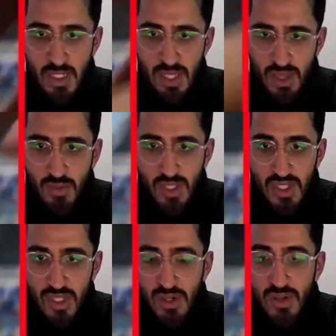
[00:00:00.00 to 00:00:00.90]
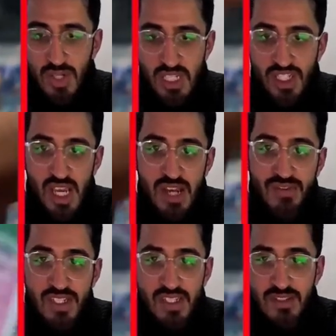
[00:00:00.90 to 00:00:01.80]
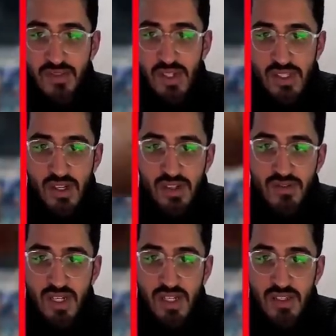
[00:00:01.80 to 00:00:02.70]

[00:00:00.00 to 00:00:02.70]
I think we just got really shafted in the first half, right?